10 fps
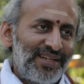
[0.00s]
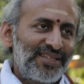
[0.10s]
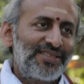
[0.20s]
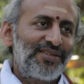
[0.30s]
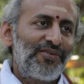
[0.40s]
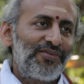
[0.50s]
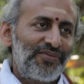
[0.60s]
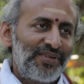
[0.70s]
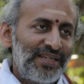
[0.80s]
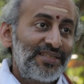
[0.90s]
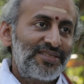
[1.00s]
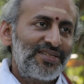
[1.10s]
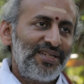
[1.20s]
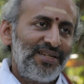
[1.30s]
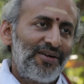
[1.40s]
texts of
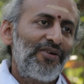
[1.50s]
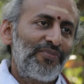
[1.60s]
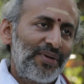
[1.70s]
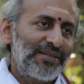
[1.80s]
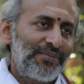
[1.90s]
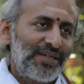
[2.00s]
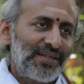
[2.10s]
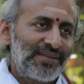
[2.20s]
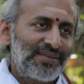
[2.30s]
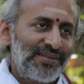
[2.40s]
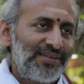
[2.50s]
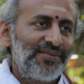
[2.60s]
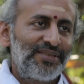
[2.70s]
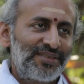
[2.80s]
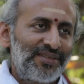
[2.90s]
history of mathematics in
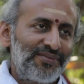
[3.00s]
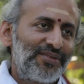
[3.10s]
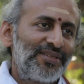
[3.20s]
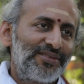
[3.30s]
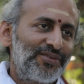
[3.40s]
the Western world.